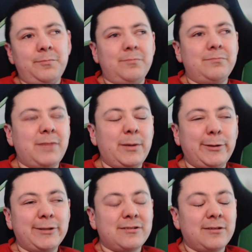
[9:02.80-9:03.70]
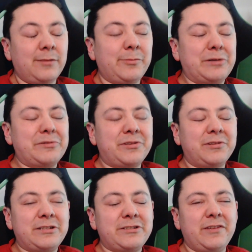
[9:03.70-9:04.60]
maybe it's not about
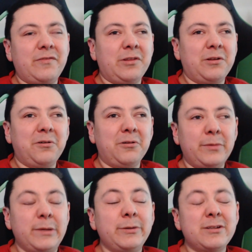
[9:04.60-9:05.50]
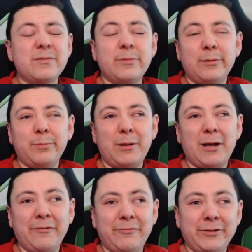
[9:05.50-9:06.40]
achieving the goal. Maybe it's about
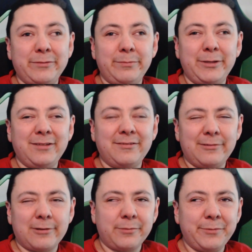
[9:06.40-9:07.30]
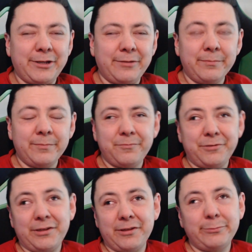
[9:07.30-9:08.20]
having peace and harmony
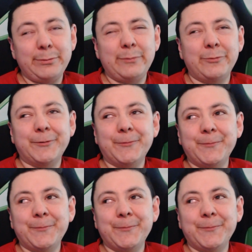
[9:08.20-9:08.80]
with other people,